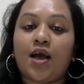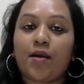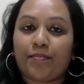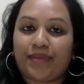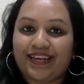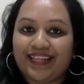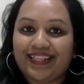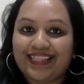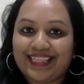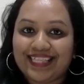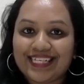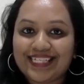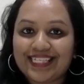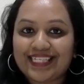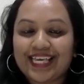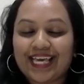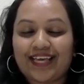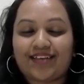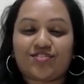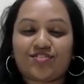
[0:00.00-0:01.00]
But in
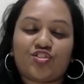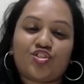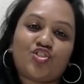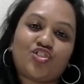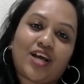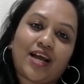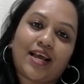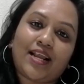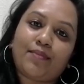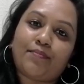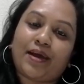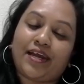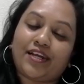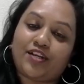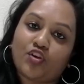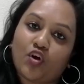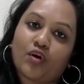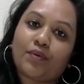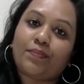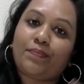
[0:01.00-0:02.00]
this case, the child
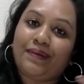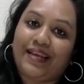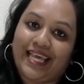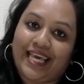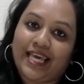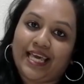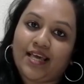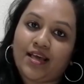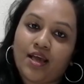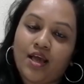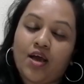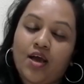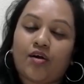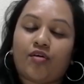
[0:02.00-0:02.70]
might not play.